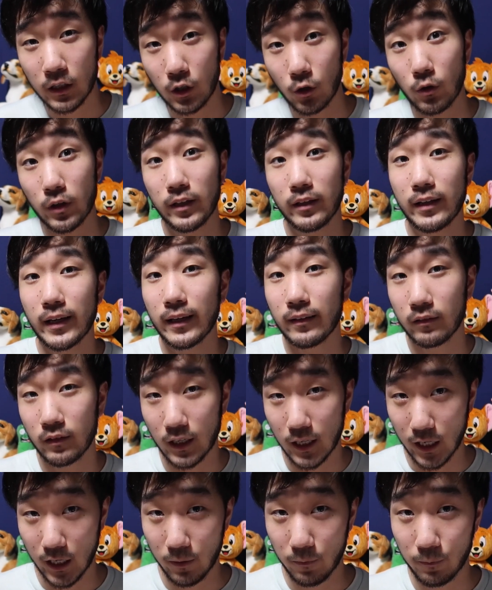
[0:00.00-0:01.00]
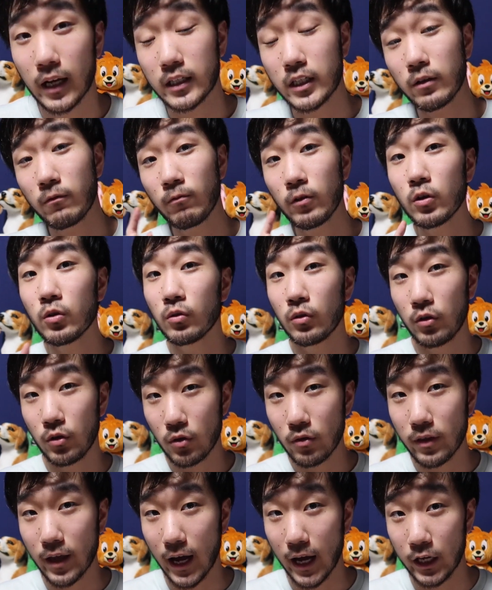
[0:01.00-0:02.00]
during that time, because if you
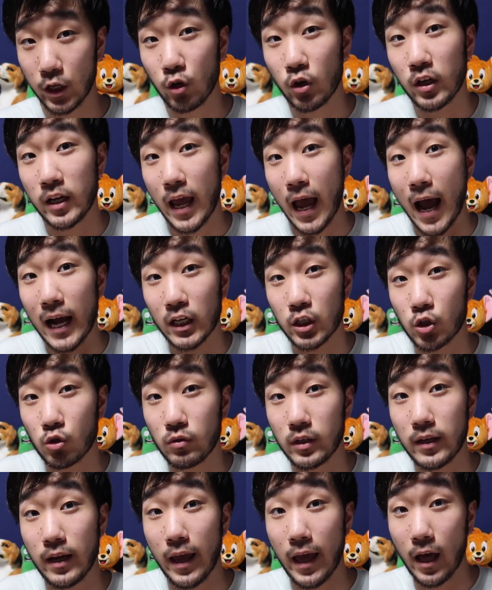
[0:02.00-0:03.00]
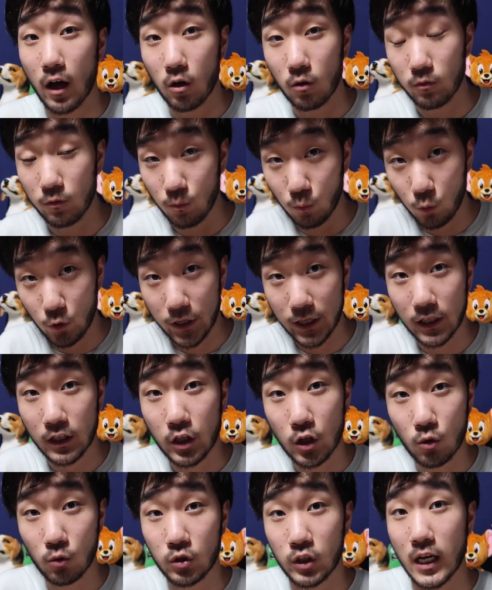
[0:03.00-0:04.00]
do that, you can actually help bring
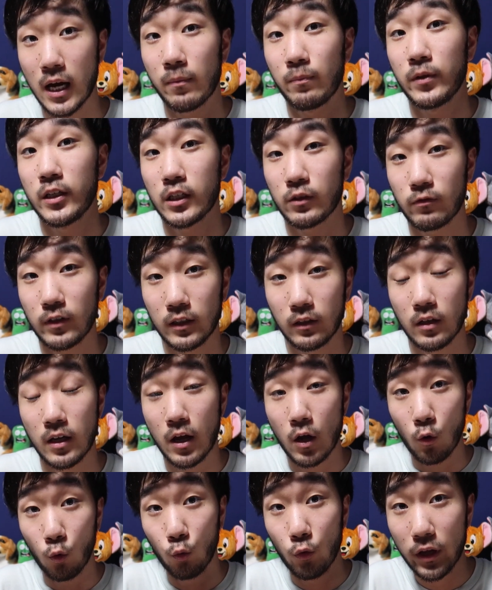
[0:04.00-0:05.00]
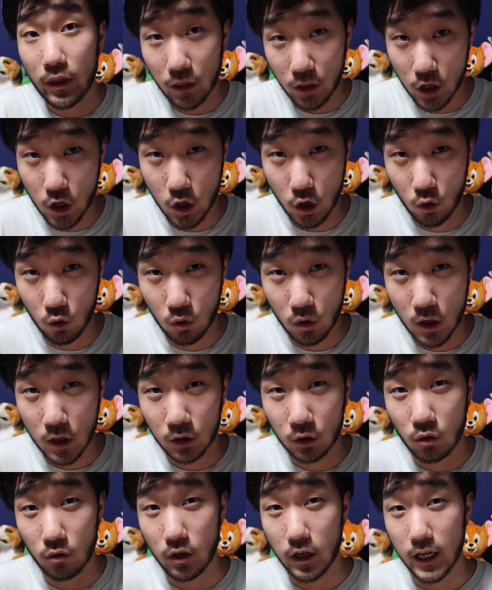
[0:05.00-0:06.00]
your Japanese friend with you
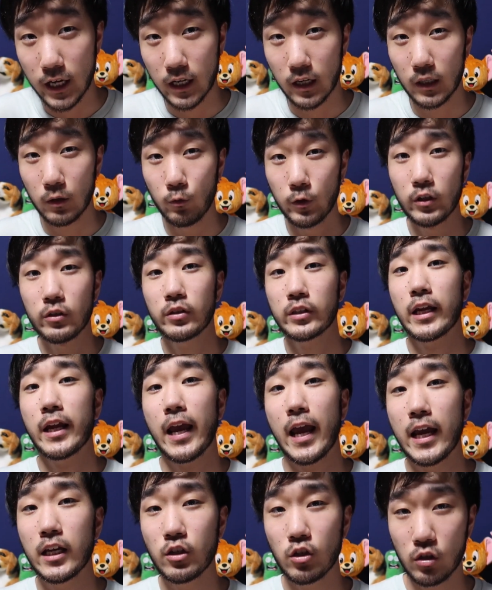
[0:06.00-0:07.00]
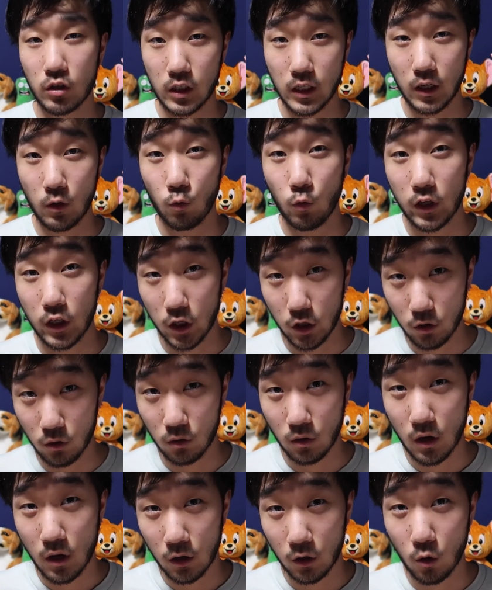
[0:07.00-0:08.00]
to the real estate agency when
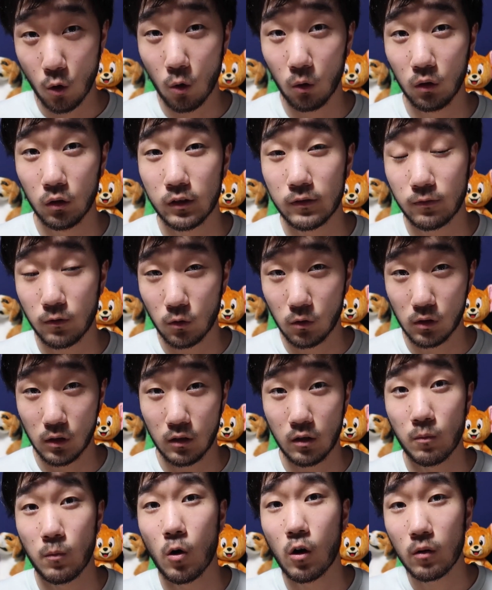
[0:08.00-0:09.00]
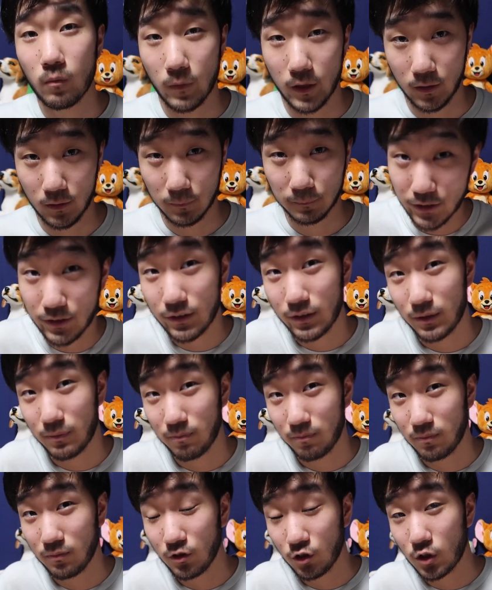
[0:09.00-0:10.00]
you go look for an apartment.
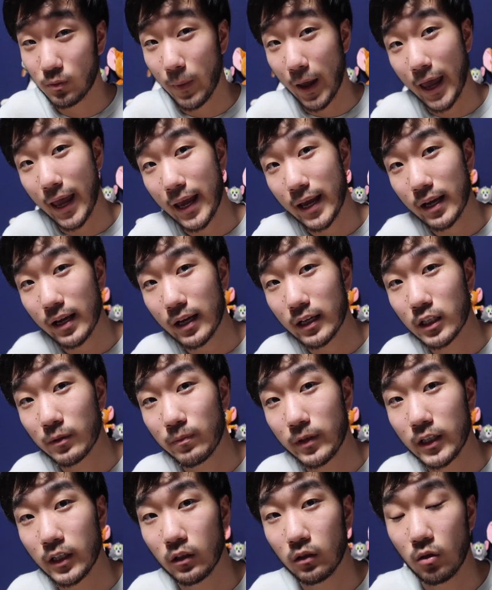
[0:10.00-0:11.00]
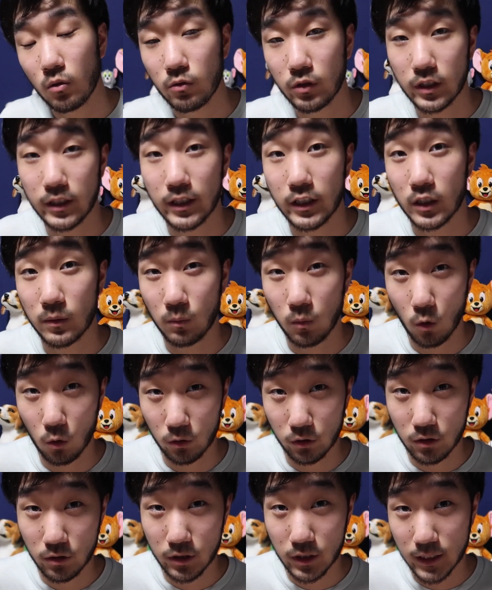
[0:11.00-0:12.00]
Since Japan has been closing its
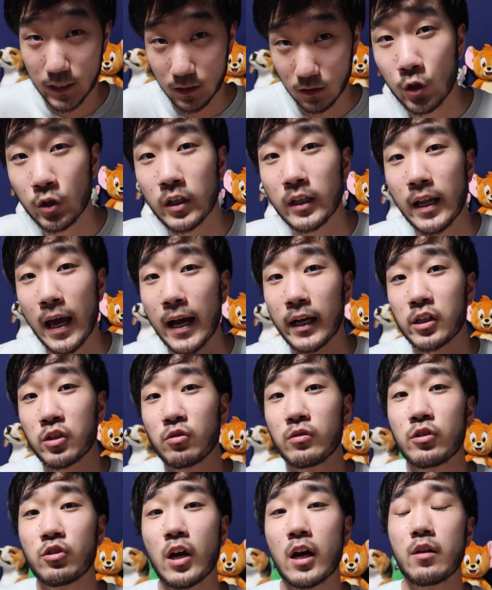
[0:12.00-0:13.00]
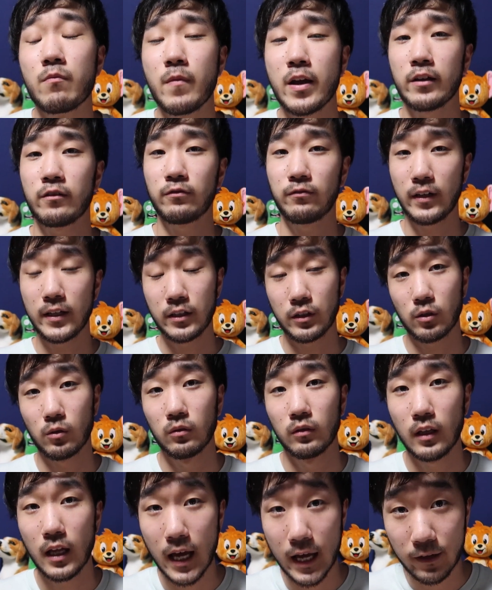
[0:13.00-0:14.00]
borders still, you can actually try to make friends
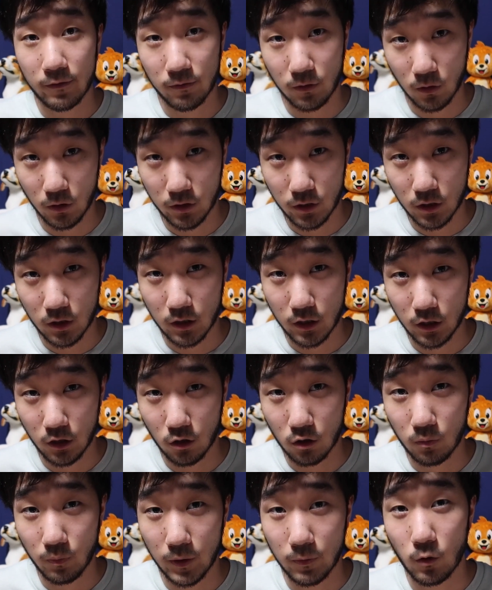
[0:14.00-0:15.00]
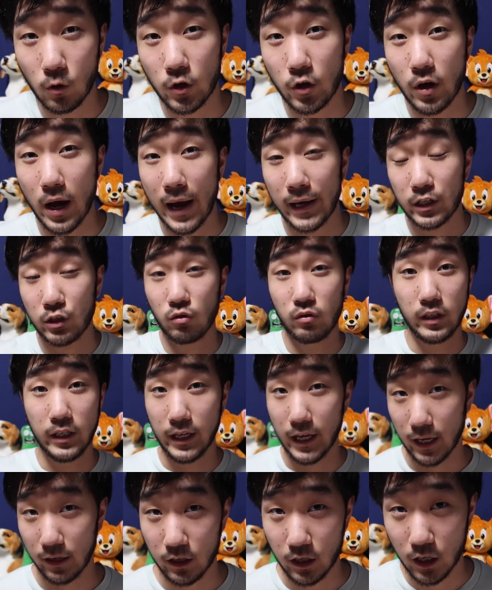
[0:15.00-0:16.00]
online first, before you actually
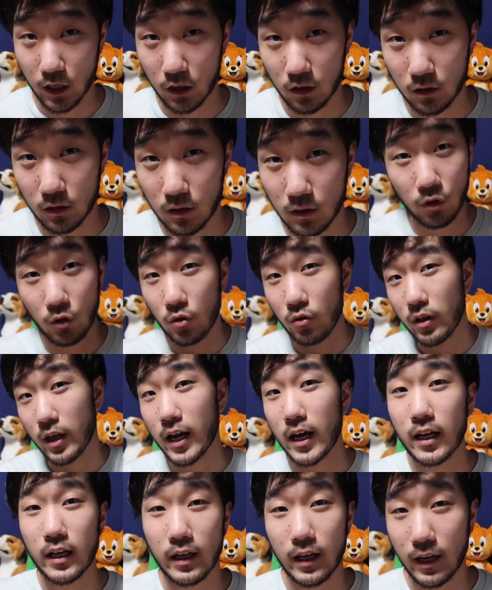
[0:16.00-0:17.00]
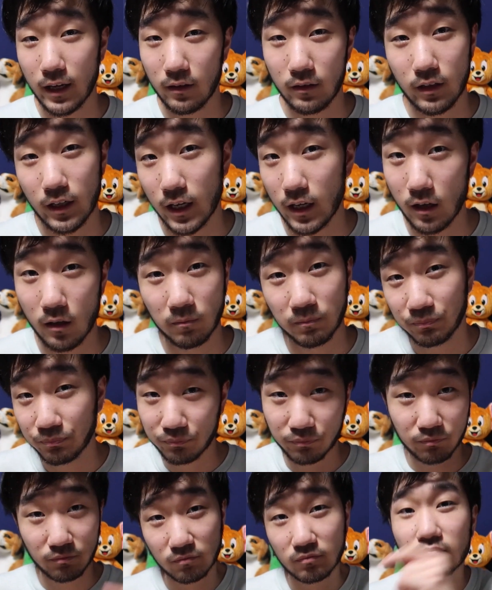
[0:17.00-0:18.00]
get here. Do that, and then
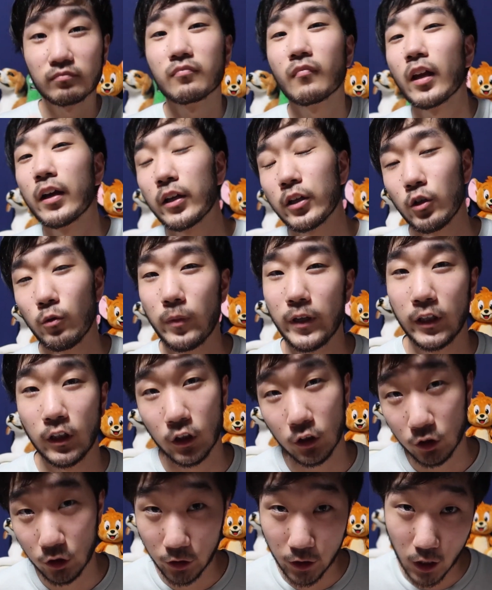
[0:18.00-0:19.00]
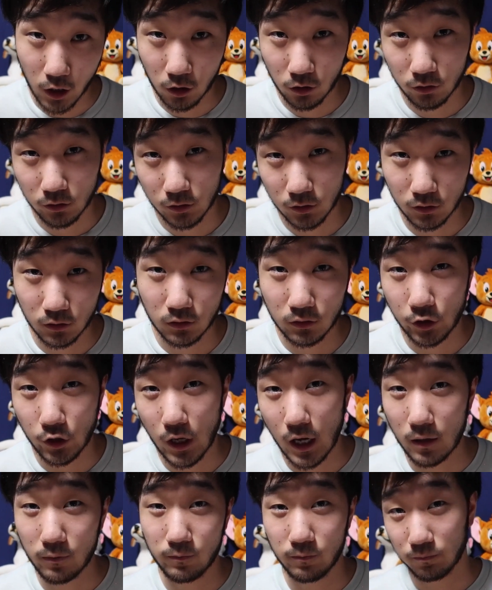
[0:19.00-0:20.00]
you'll be good to go. You
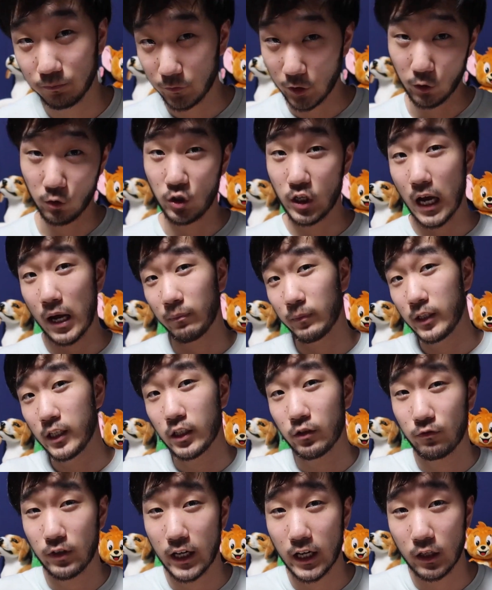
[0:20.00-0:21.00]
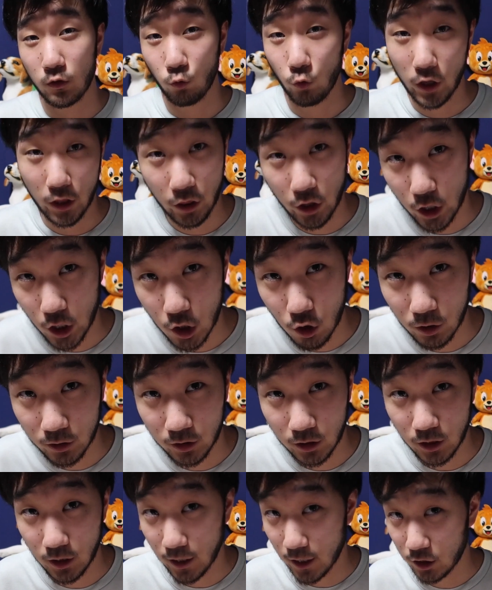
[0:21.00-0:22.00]
have your Japanese friend with you
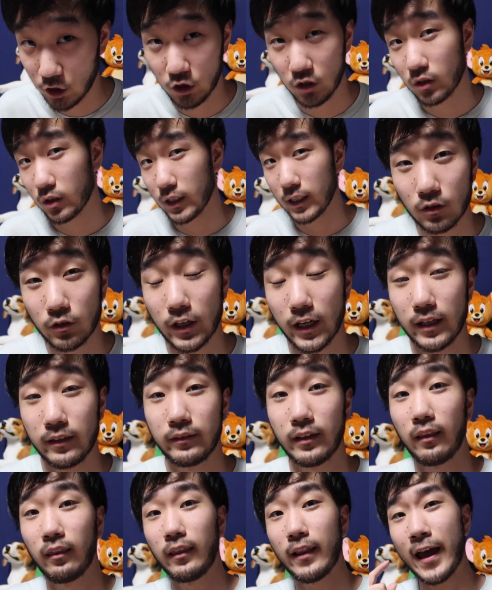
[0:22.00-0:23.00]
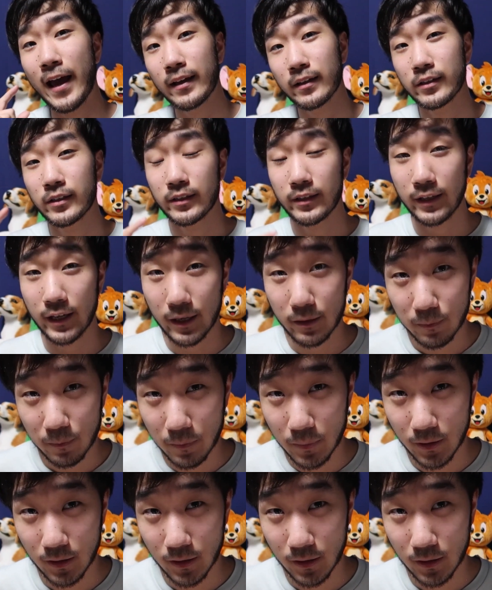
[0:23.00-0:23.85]
at the agency. Okay, the last tip,